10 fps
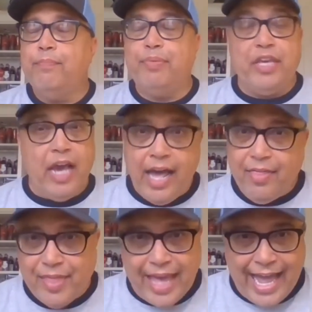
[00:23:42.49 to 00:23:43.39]

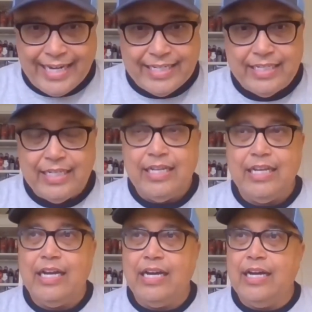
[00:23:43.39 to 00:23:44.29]
Beyond that,
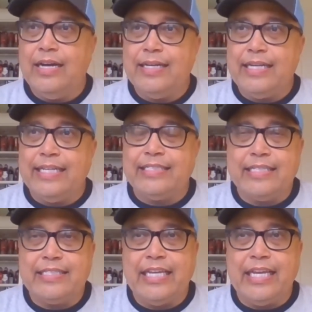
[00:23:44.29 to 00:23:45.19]
uh, it's
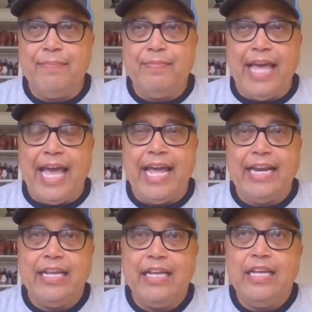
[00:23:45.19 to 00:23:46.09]
a team
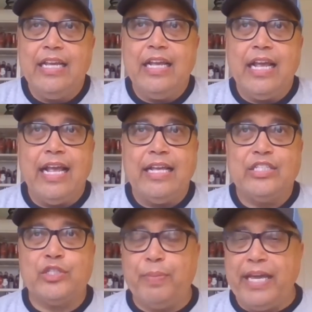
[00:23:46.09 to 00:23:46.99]
that
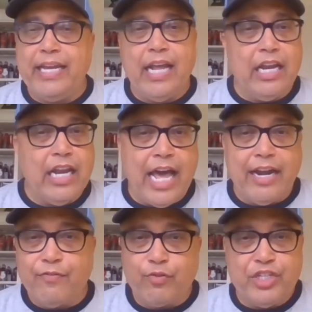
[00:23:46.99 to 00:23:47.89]
spent a
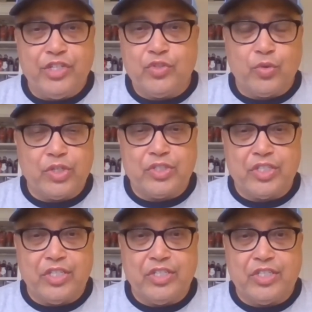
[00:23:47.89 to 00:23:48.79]
lot of
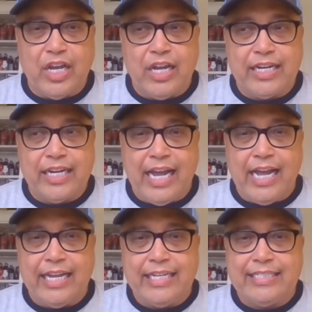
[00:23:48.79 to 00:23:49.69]
resources on
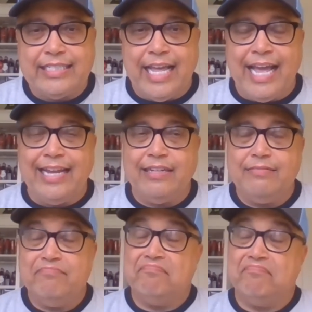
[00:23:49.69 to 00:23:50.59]
guys that,
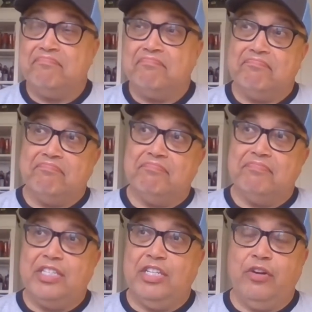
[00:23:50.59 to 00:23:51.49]

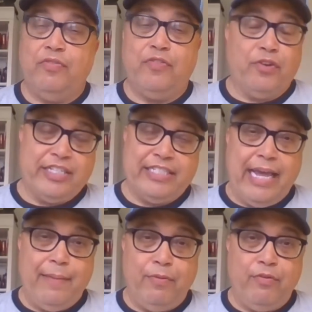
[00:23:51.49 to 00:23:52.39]
you know, for
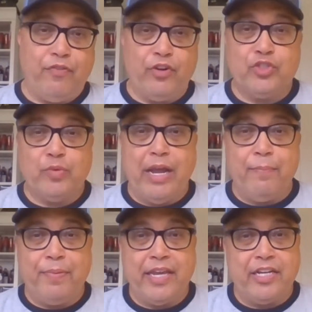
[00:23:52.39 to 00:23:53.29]
example, first
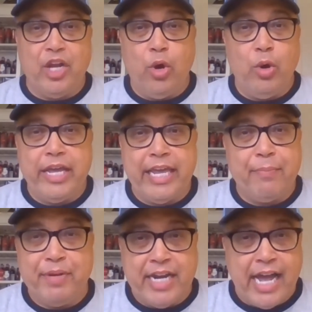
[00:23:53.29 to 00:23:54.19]
round pick Noah
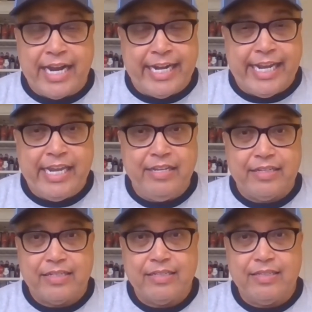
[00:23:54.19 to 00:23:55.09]
Igbinoghene,